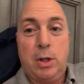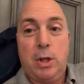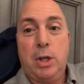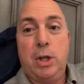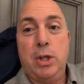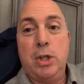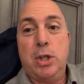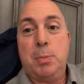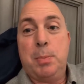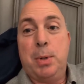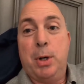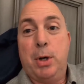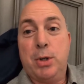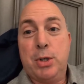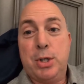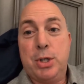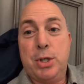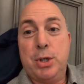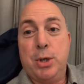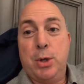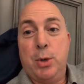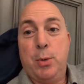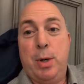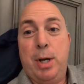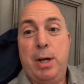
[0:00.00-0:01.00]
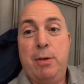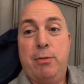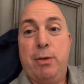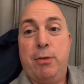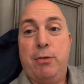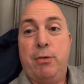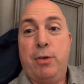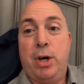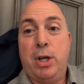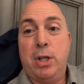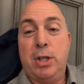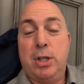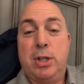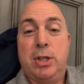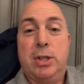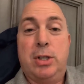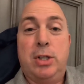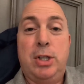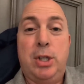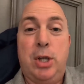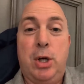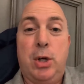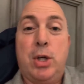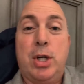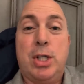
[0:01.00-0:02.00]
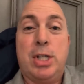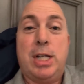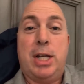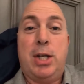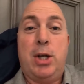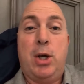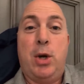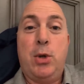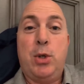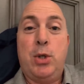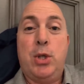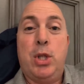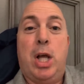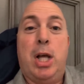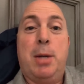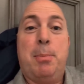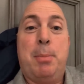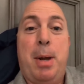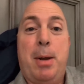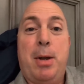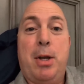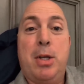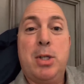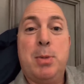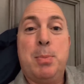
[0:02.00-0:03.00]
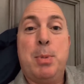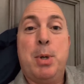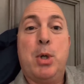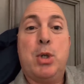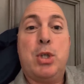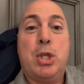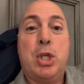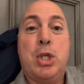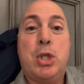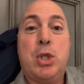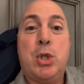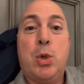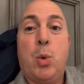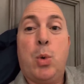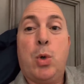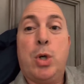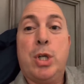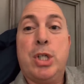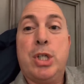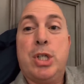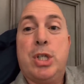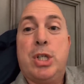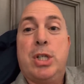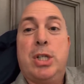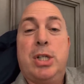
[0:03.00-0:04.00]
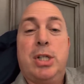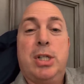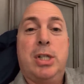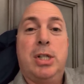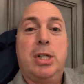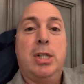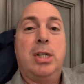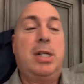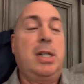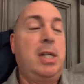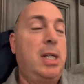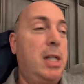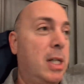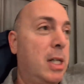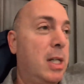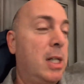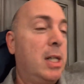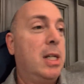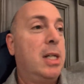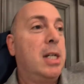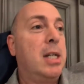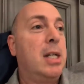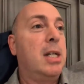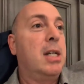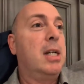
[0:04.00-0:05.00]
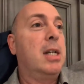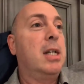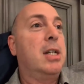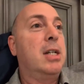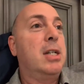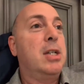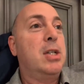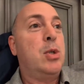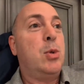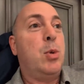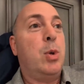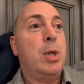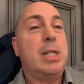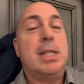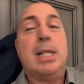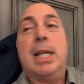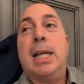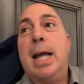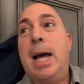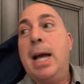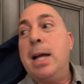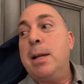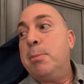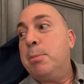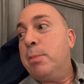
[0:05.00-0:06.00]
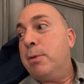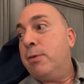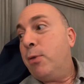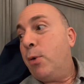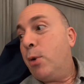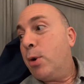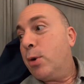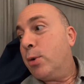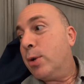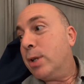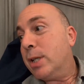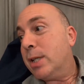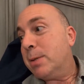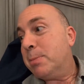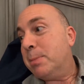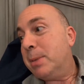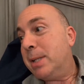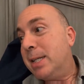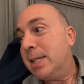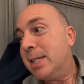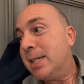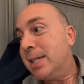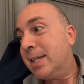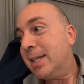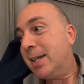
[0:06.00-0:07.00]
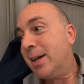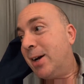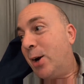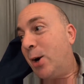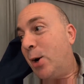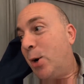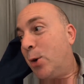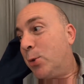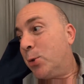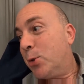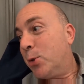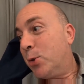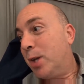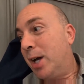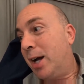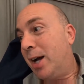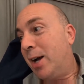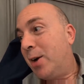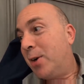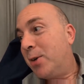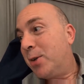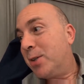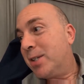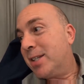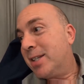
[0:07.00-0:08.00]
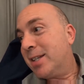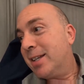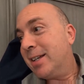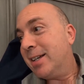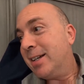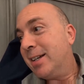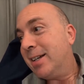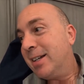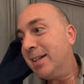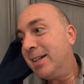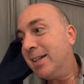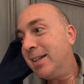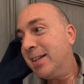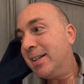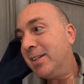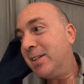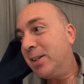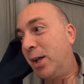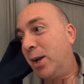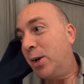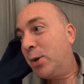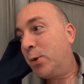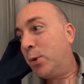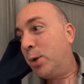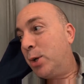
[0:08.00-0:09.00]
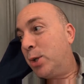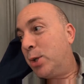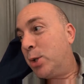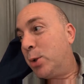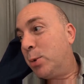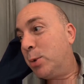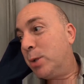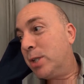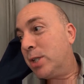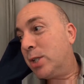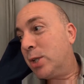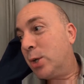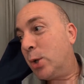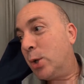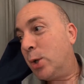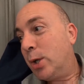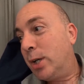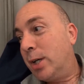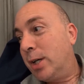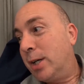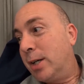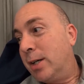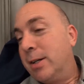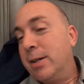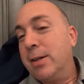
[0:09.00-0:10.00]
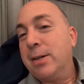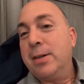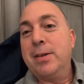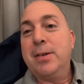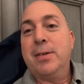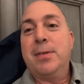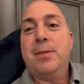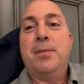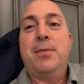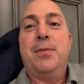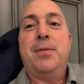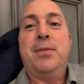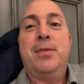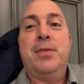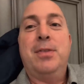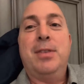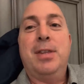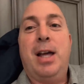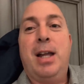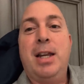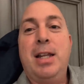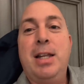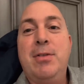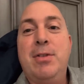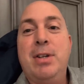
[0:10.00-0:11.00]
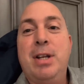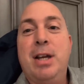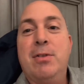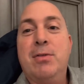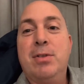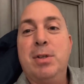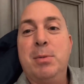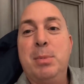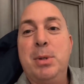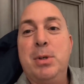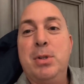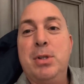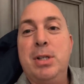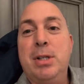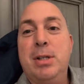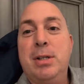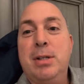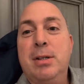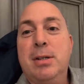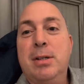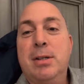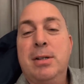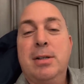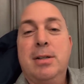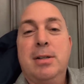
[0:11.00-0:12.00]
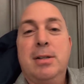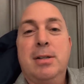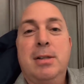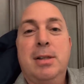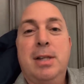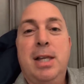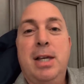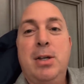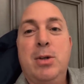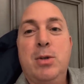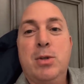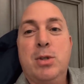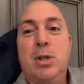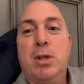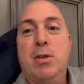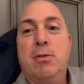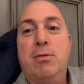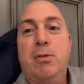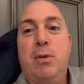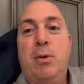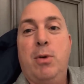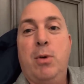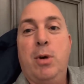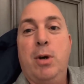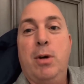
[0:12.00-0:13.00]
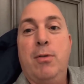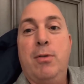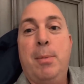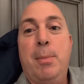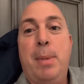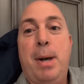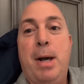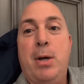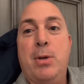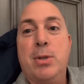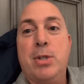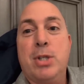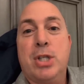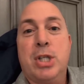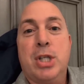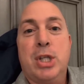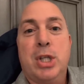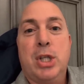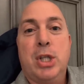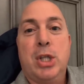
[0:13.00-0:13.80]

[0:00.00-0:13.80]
conspiracy your way for fun, because I know you like my conspiracy stories. 'Twas the night before Christmas, all through the house, not a creature was stirring, not even Evelyn building Legos on the floor of a mouth.